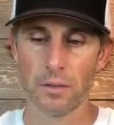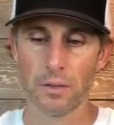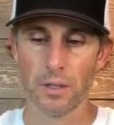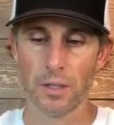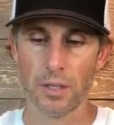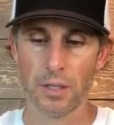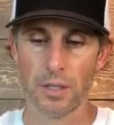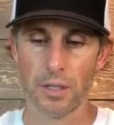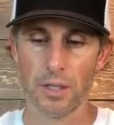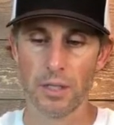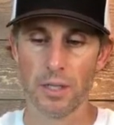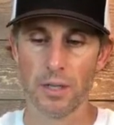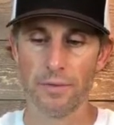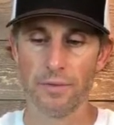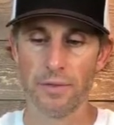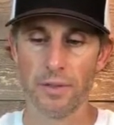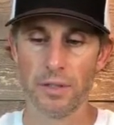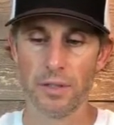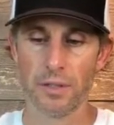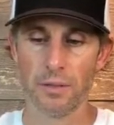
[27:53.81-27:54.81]
because it's
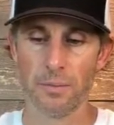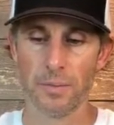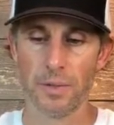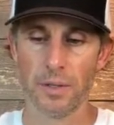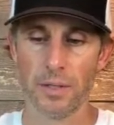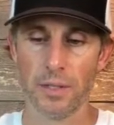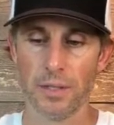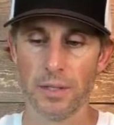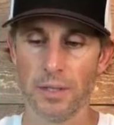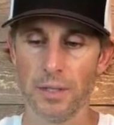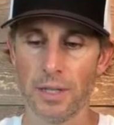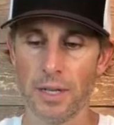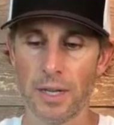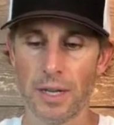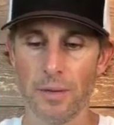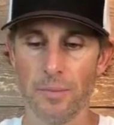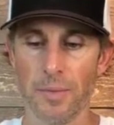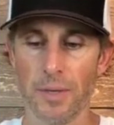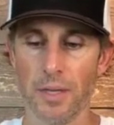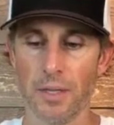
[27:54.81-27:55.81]
definitely something that's
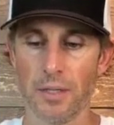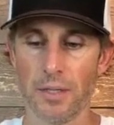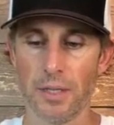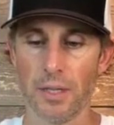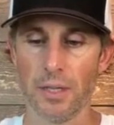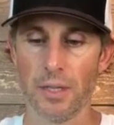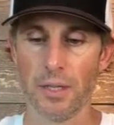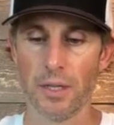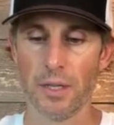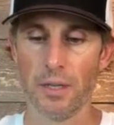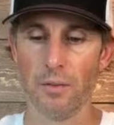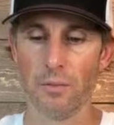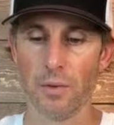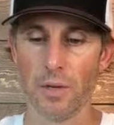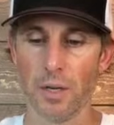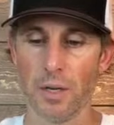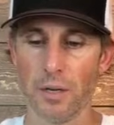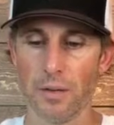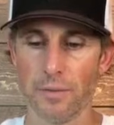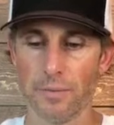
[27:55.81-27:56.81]
not being done
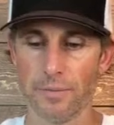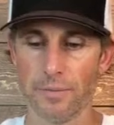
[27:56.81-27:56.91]
anywhere.